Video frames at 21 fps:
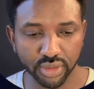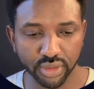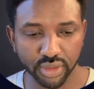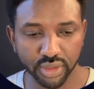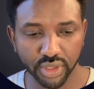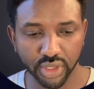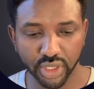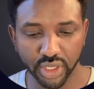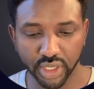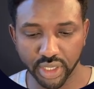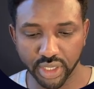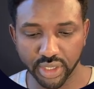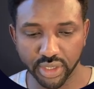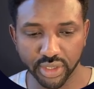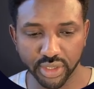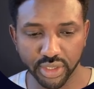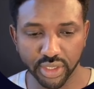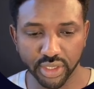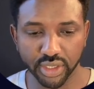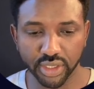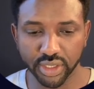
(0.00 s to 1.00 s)
and
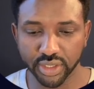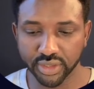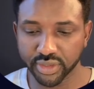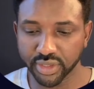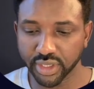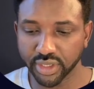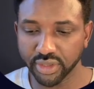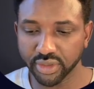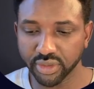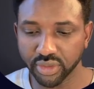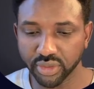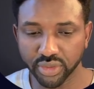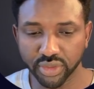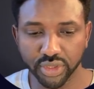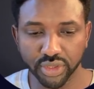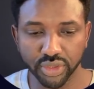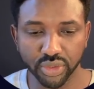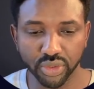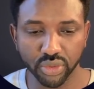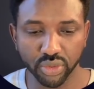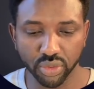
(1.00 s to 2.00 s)
then assign it to the
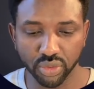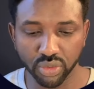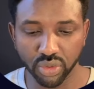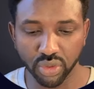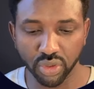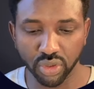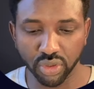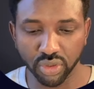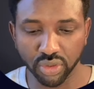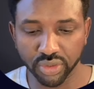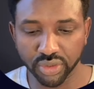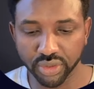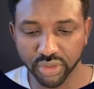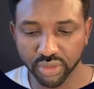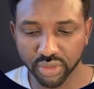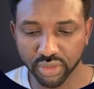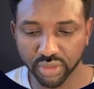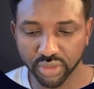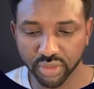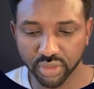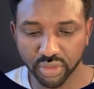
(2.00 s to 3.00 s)
new gold
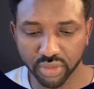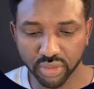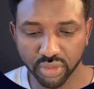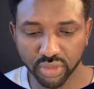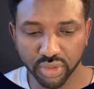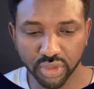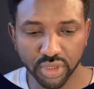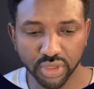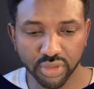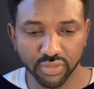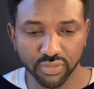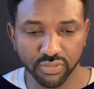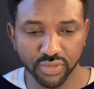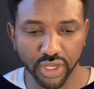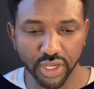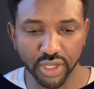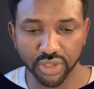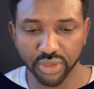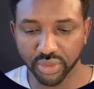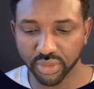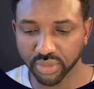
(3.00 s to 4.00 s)

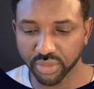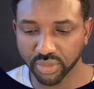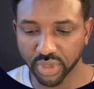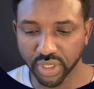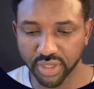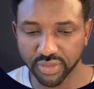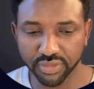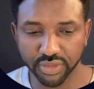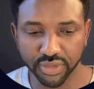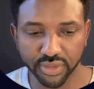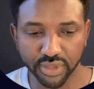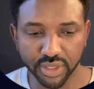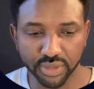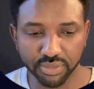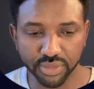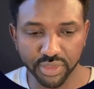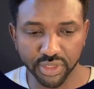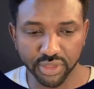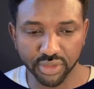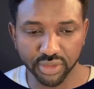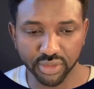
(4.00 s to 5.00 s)
value after
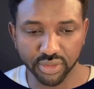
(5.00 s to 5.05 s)
updated.